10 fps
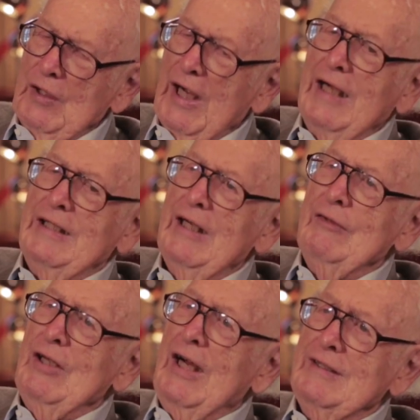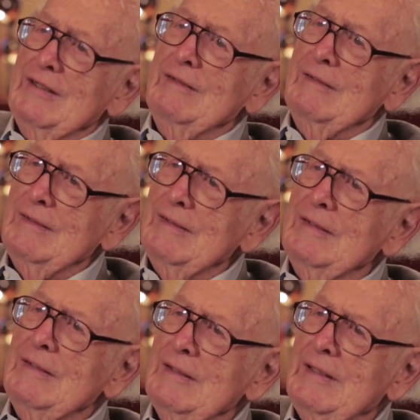idea of
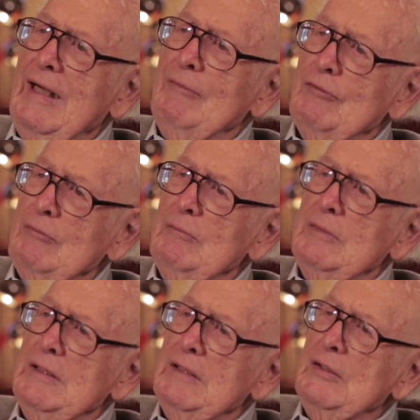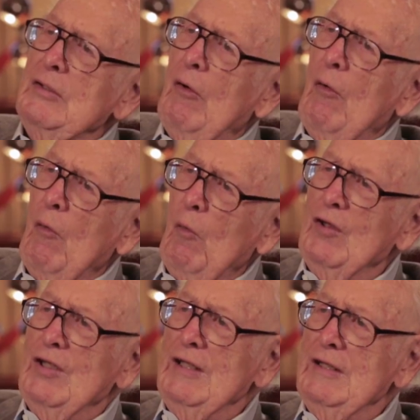IIASA came from
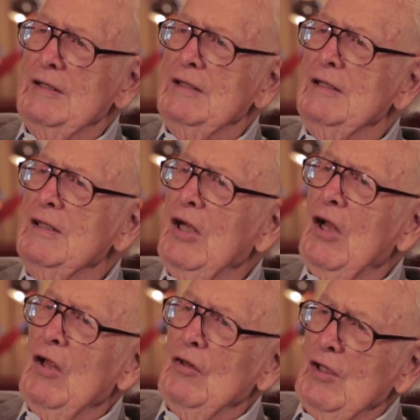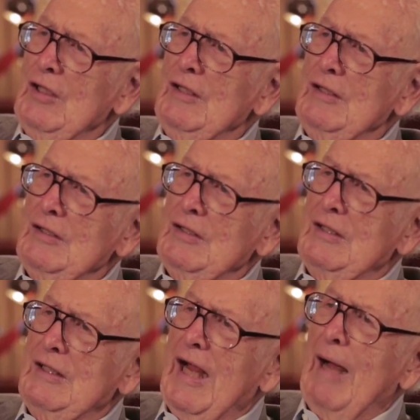within the
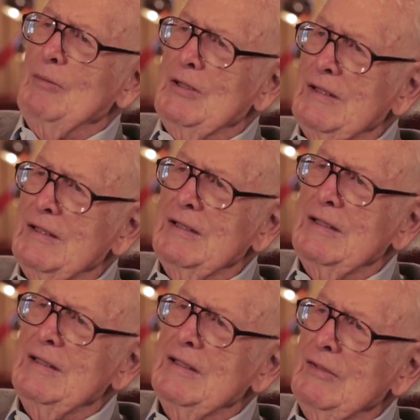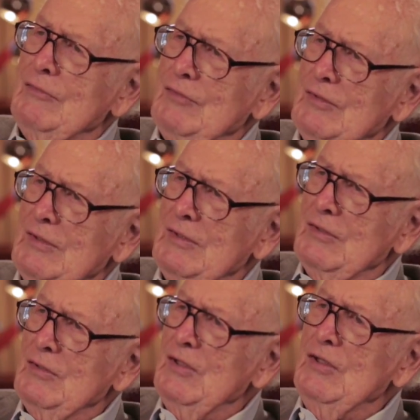cabinet of
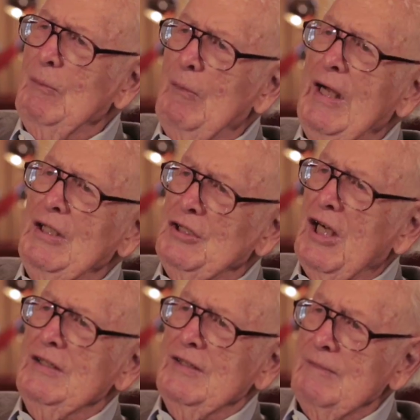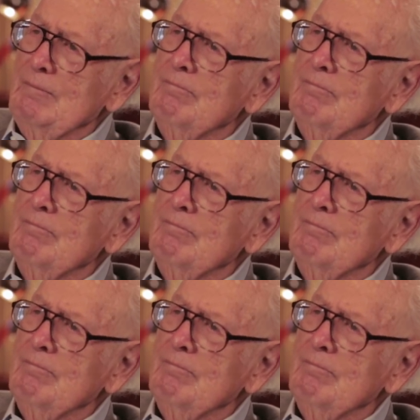Lyndon Baines Johnson.